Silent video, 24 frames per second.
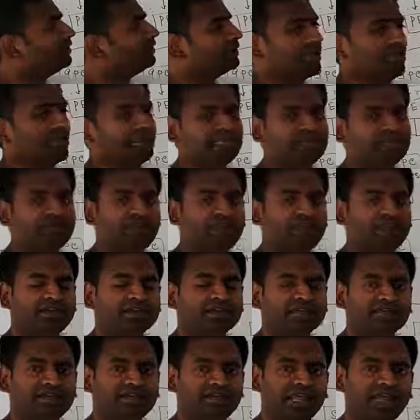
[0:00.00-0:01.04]
light
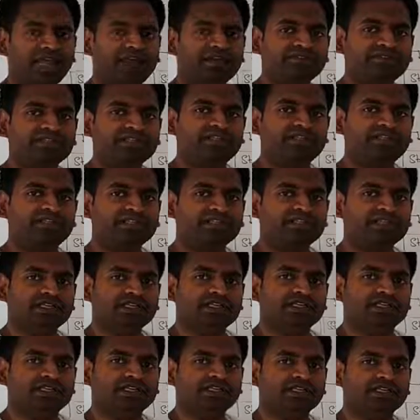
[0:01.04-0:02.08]
waves will have
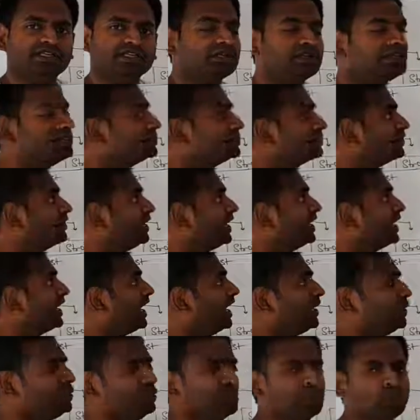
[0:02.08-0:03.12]
energy. So they
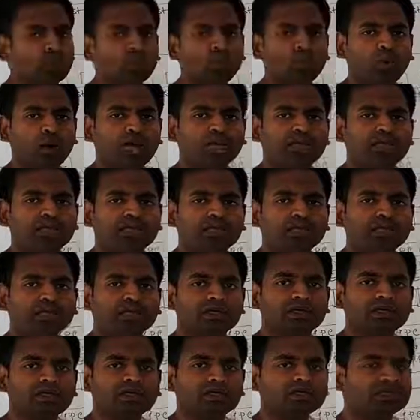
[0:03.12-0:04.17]
can do work.
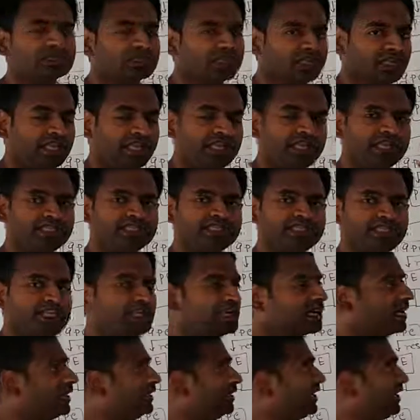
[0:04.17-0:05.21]
So the
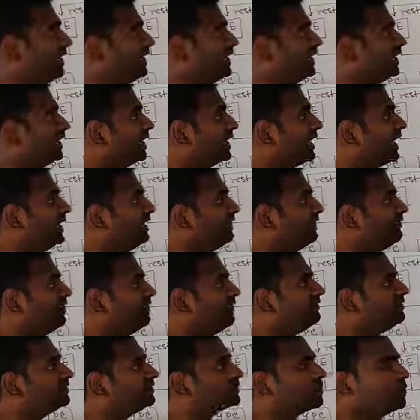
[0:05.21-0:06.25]
energy contained in a light
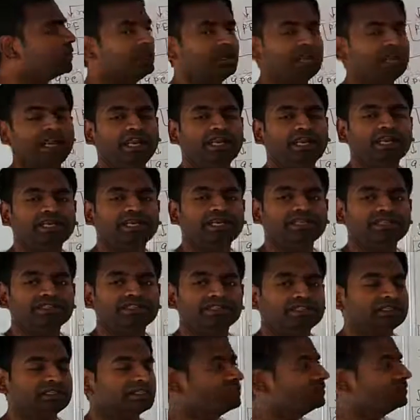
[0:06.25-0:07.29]
wave is called light
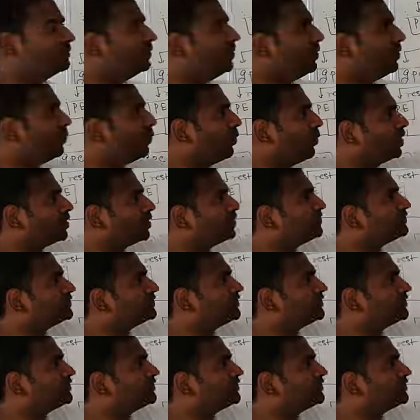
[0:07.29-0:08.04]
energy. What